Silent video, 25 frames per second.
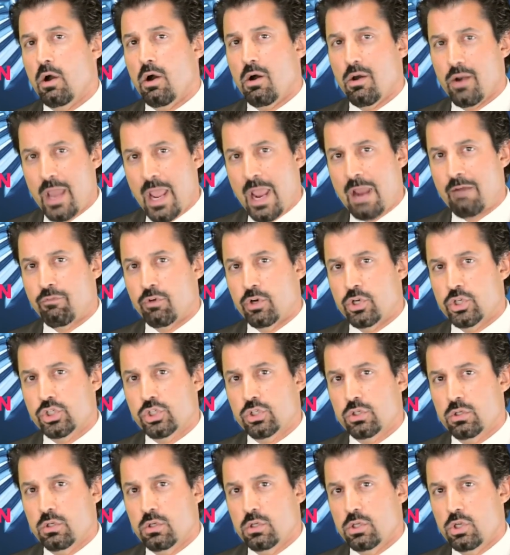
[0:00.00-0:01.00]
on
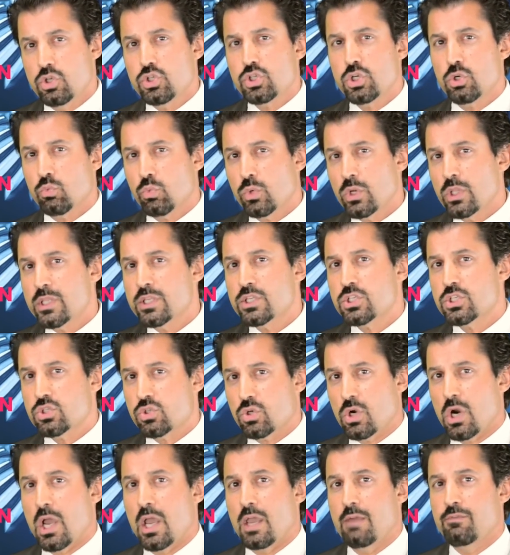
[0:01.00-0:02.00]
average, you should really
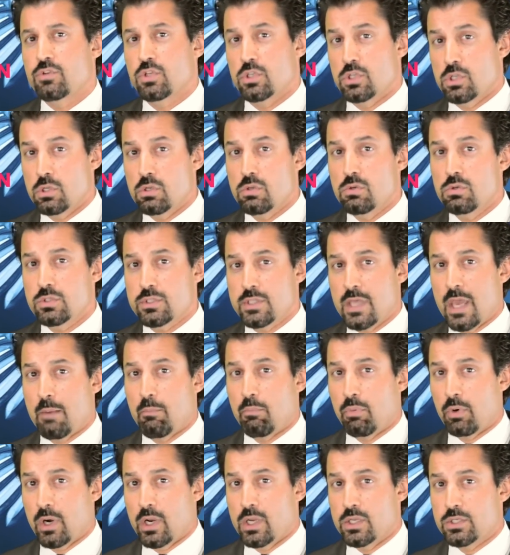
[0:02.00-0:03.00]
strive to use
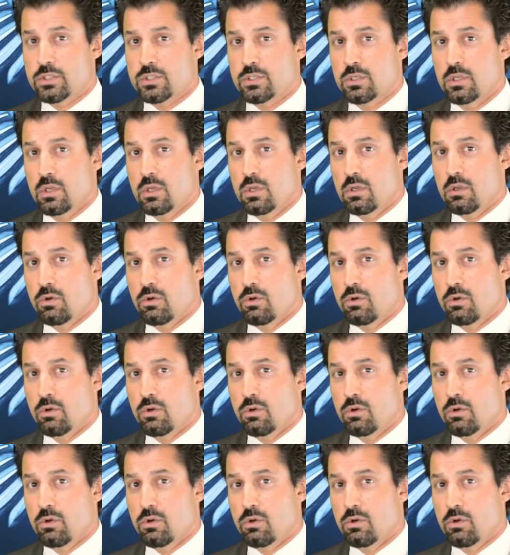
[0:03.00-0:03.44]
that brace